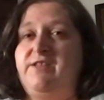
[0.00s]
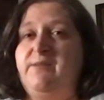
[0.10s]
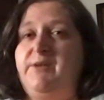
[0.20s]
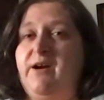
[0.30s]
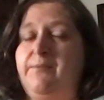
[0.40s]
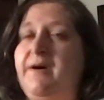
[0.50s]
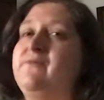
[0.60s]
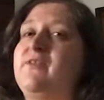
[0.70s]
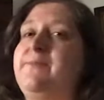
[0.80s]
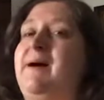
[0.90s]
TBR
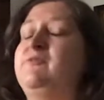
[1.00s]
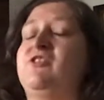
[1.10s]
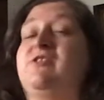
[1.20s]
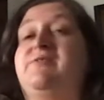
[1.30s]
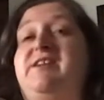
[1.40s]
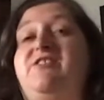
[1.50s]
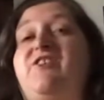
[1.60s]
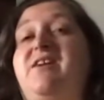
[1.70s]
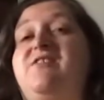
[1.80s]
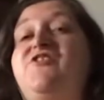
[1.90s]
prompt for the Pop Sugar Reading
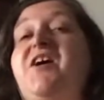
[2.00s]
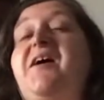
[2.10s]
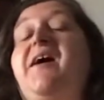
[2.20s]
Challenge.